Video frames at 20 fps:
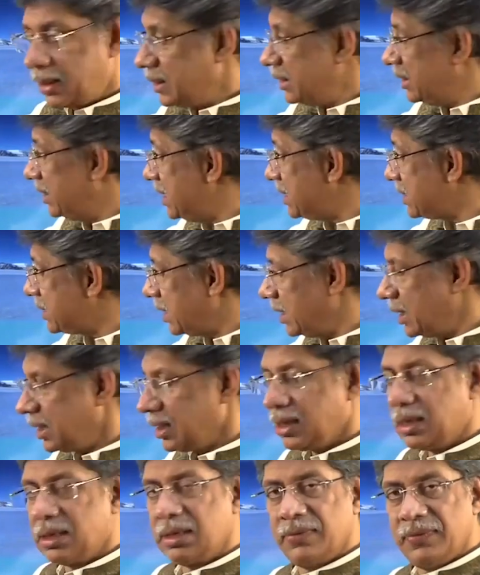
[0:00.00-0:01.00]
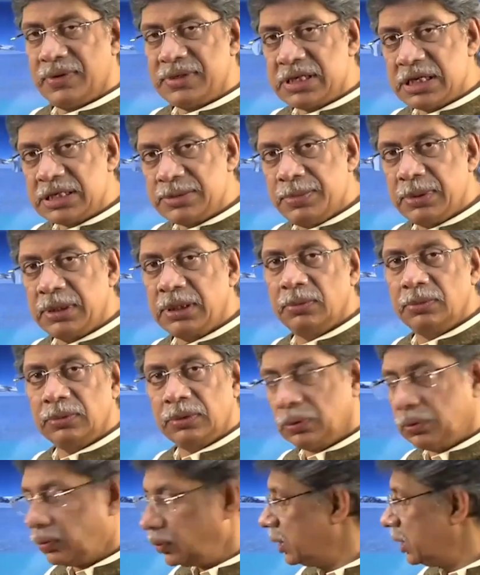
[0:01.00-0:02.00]
This air, which has become
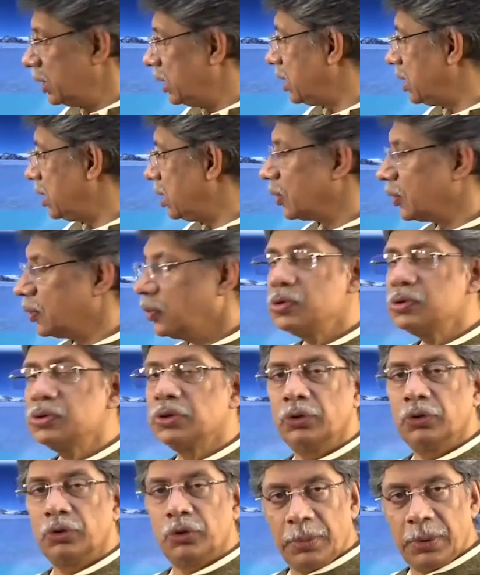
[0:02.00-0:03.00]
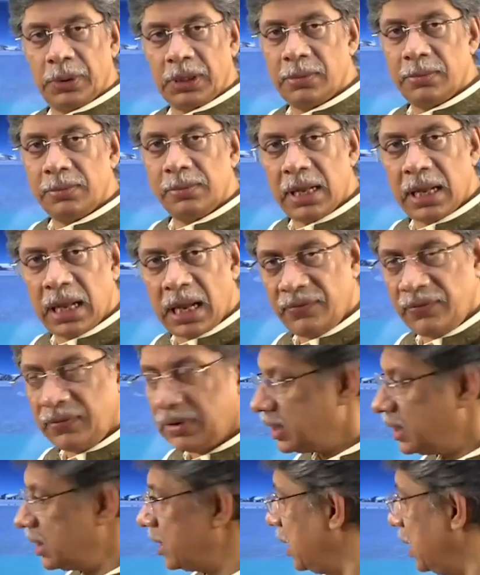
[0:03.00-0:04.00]
cooler, goes on to become
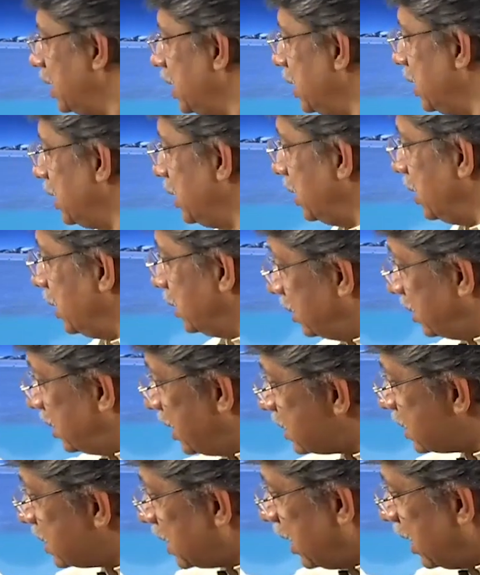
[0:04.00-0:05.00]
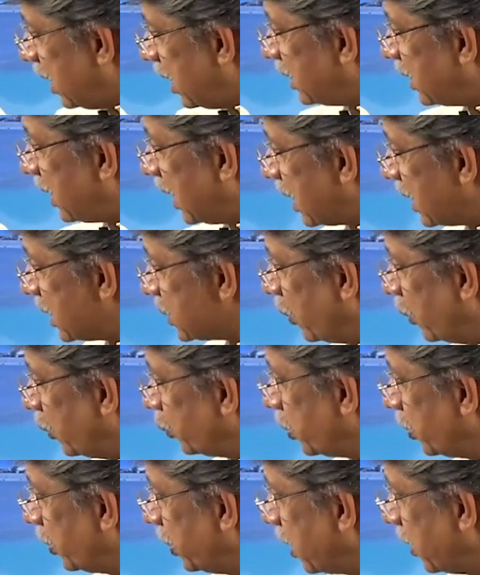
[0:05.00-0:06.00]
heavier. This air that has gone
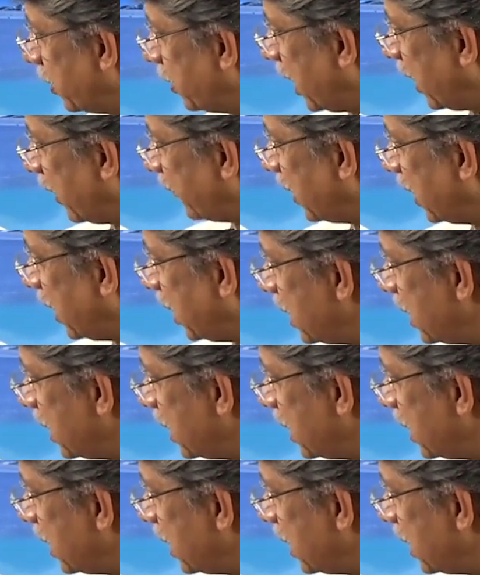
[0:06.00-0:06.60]
to become heavier